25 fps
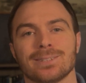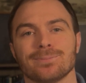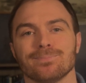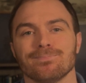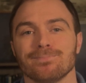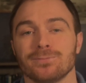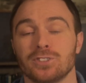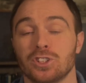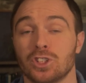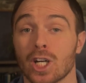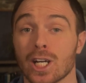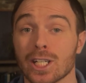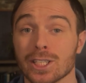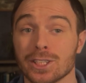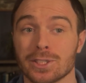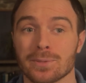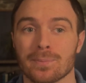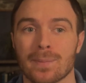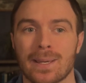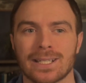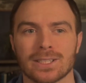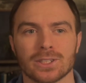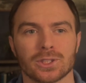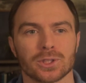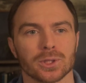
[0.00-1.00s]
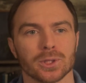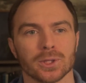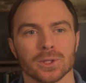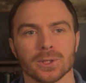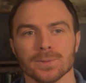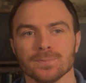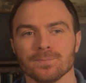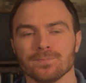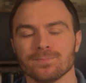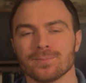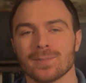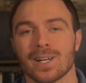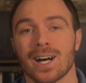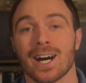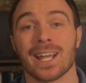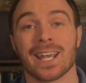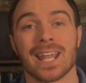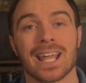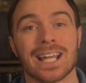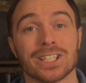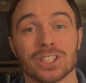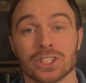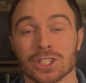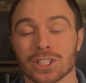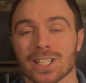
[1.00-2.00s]
judgmental,
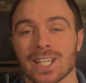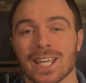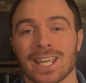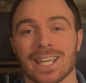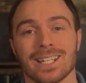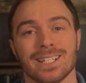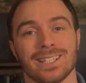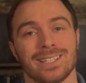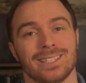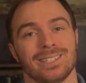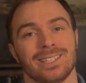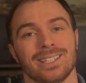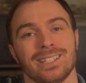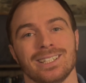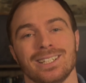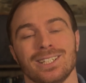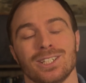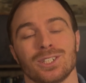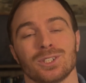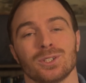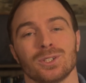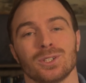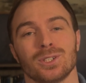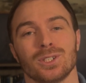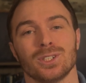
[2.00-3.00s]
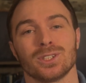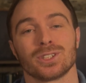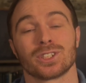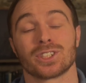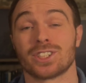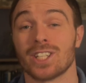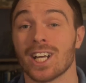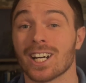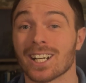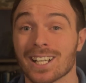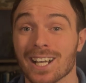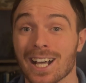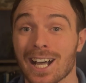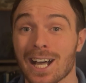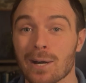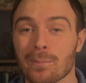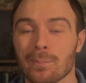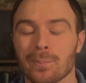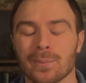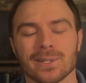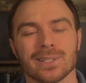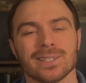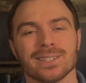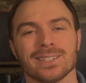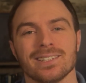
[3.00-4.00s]
uneducated, stuck
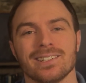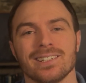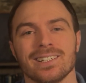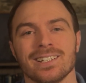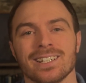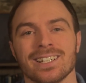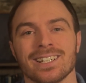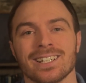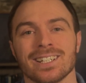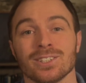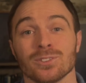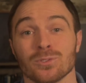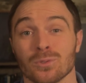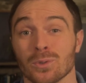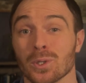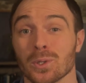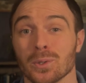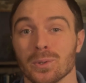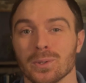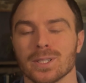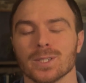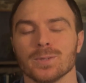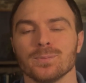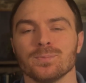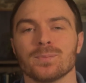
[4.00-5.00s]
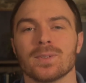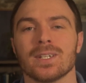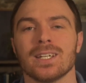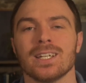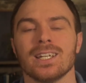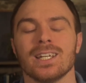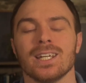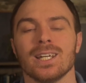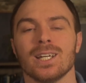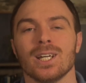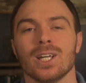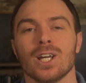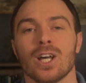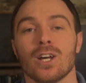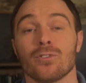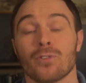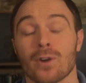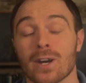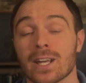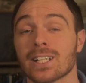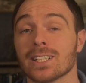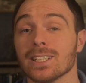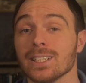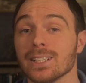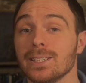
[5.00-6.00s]
up, and rude.
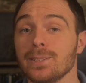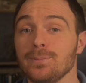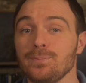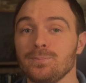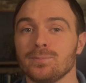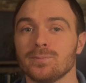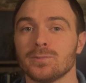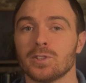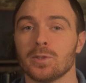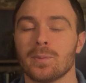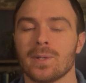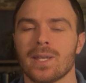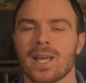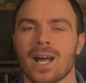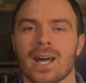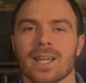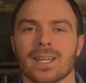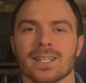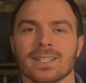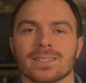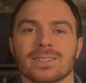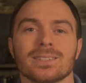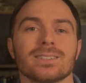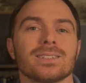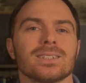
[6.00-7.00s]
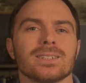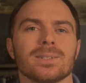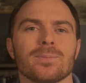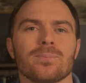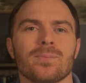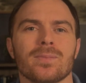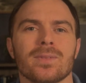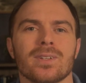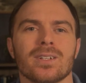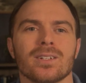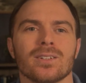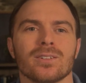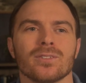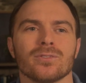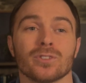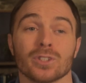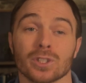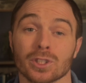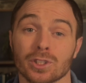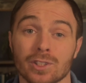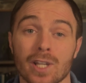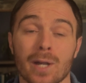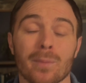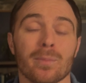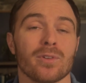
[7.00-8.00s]
Frankly, to be honest, for
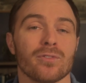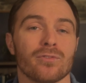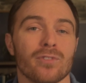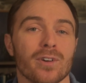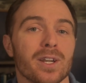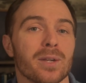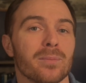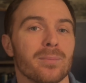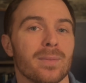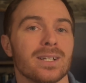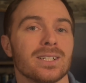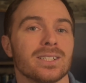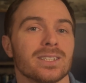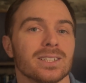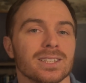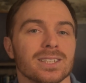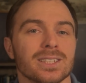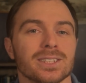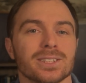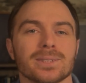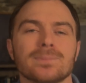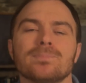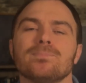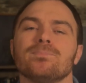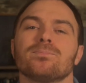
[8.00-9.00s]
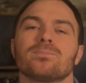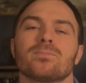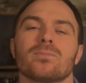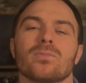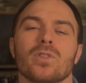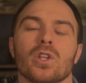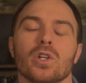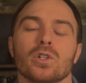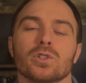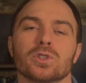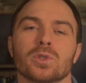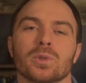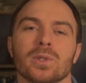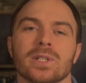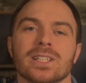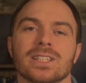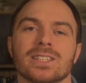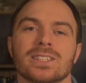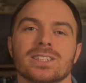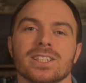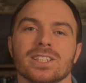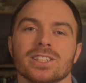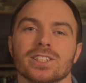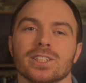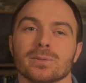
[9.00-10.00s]
some in fundamentalism, those
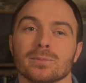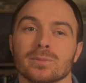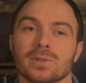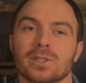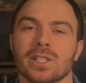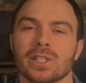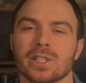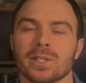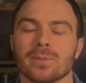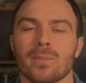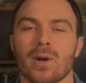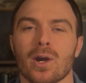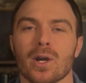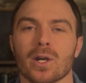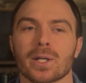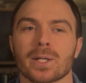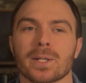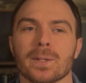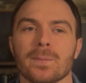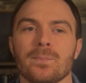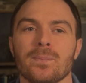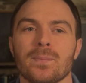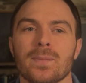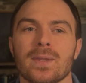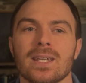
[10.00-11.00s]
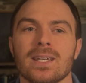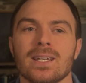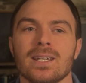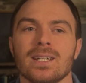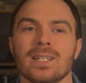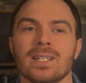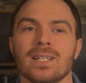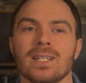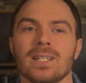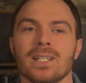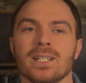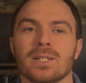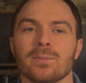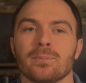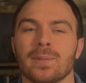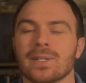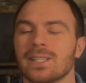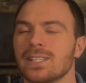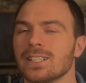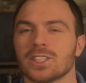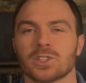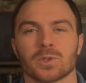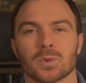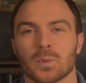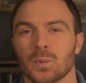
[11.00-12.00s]
criticisms hit the mark. But
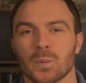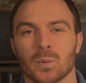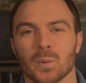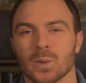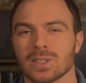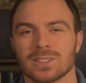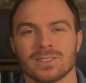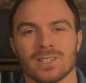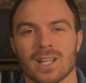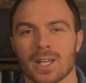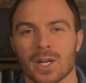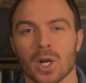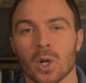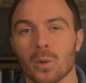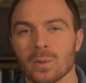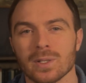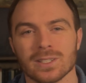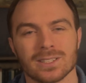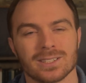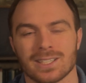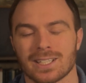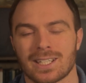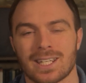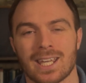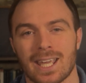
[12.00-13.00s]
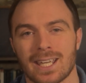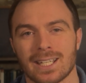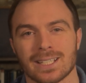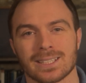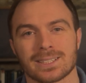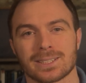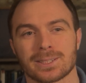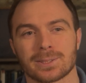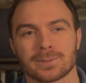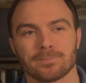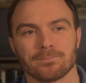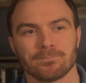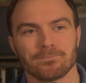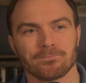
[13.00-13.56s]
this was not always the case.